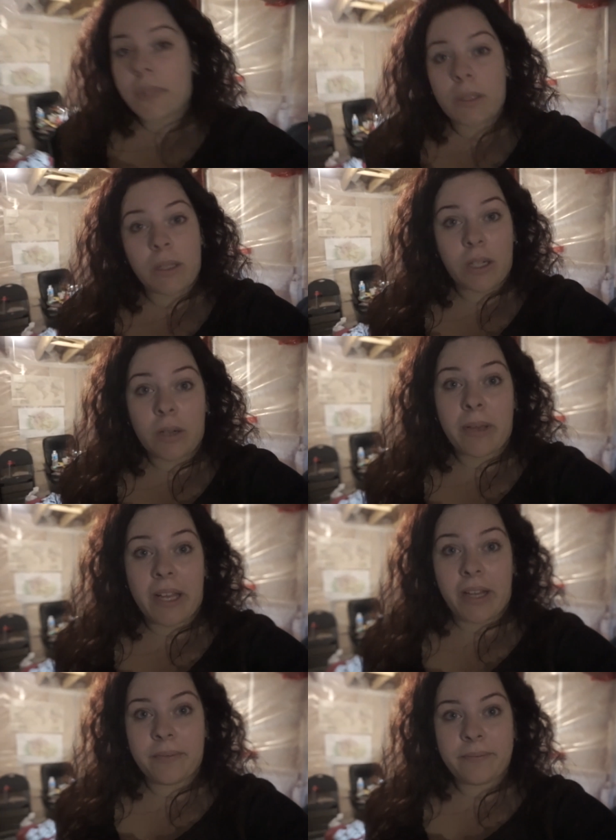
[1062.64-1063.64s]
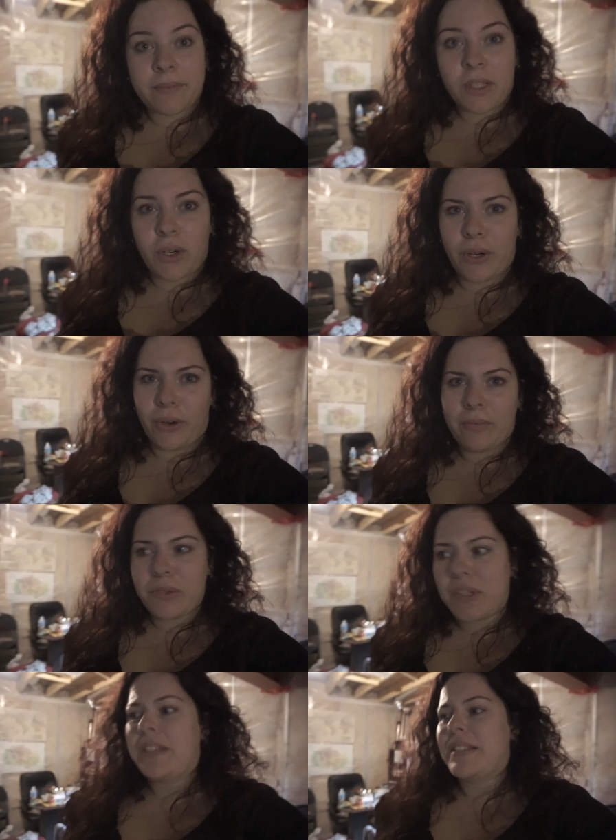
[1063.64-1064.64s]
I'm gonna go to bed. Or no, I'm
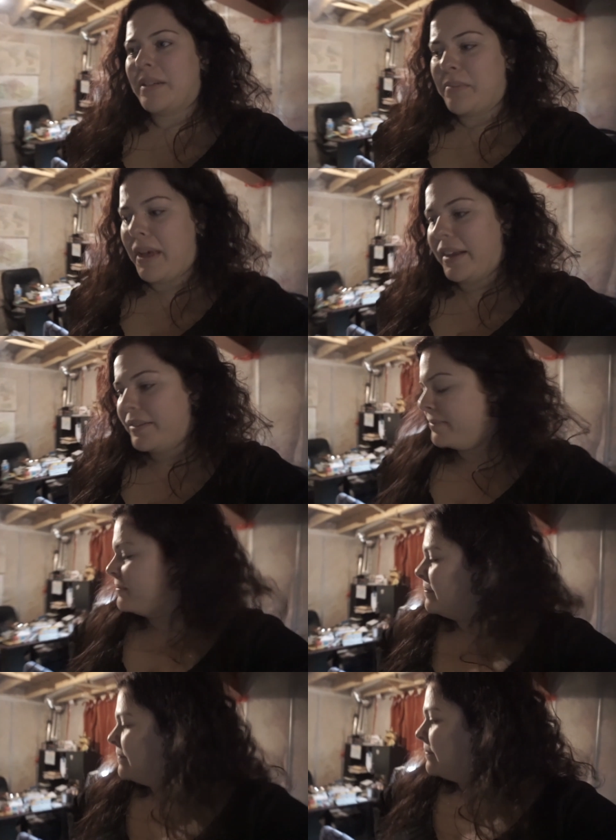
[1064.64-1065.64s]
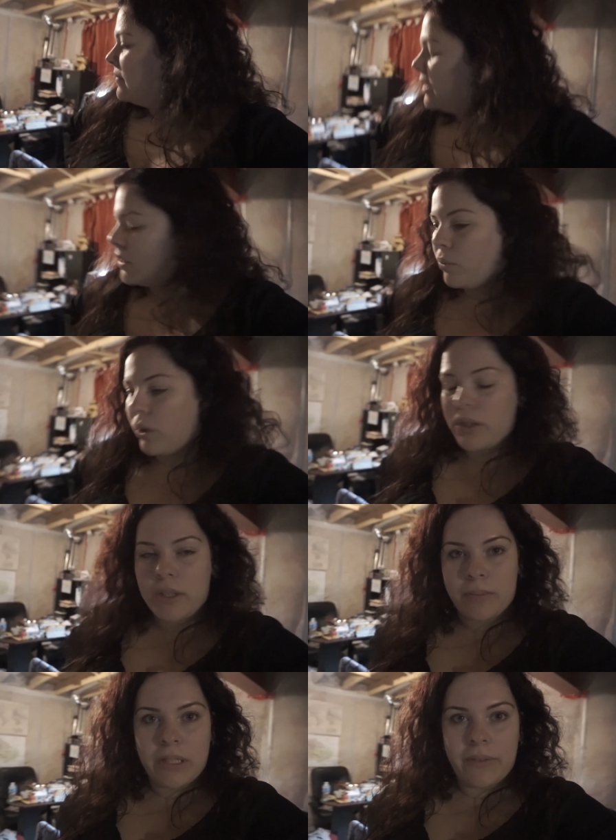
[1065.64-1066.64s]
just gonna sit in bed, watch
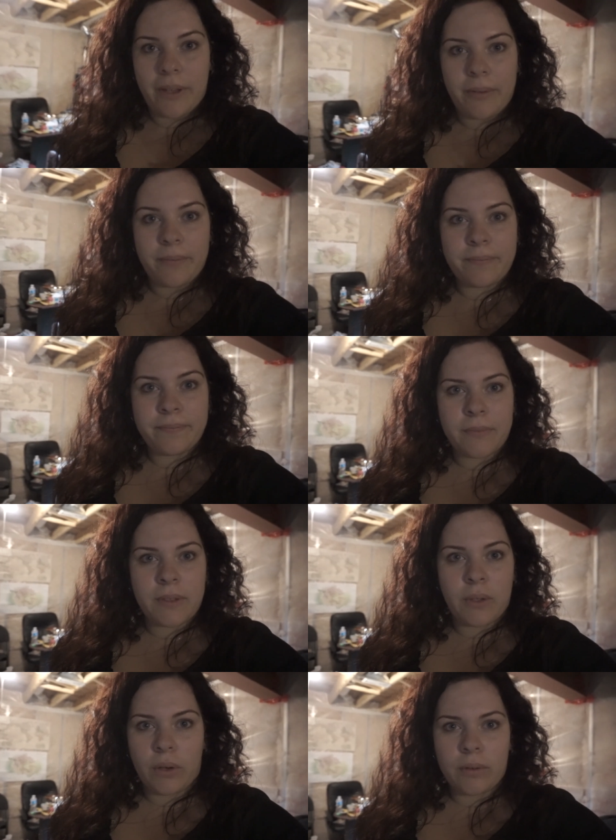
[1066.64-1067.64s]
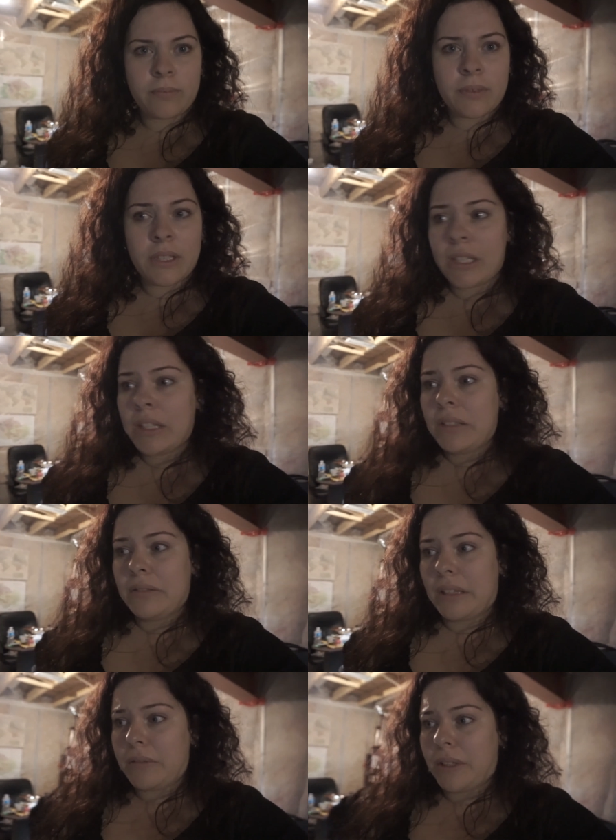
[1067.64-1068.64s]
some TV or
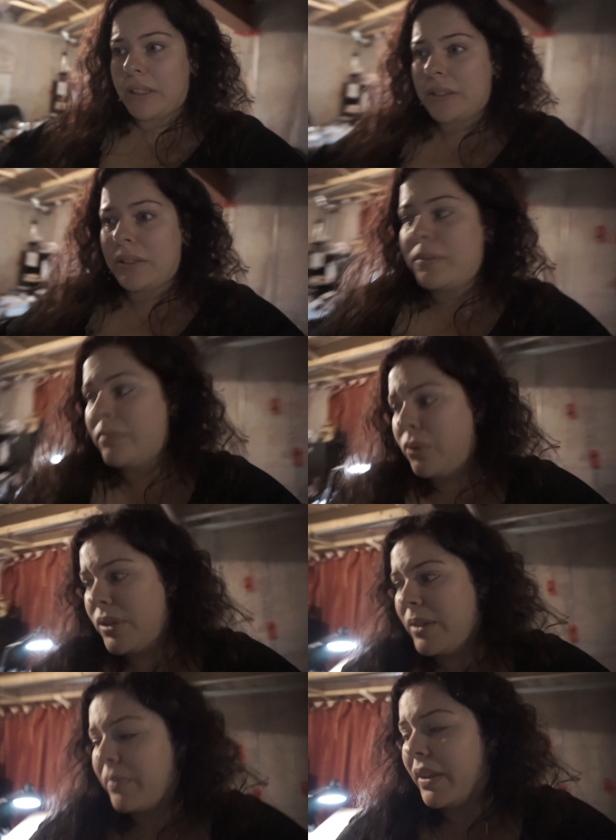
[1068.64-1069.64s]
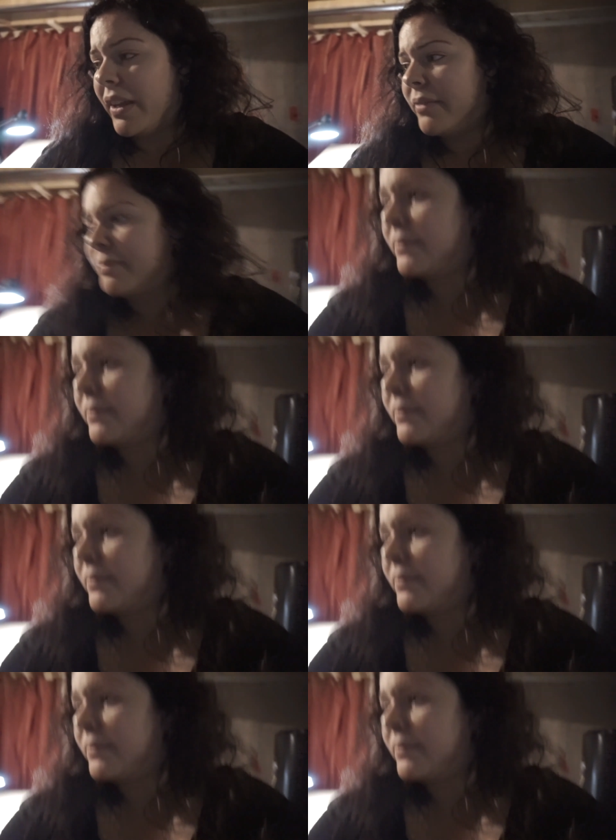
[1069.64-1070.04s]
Netflix or something.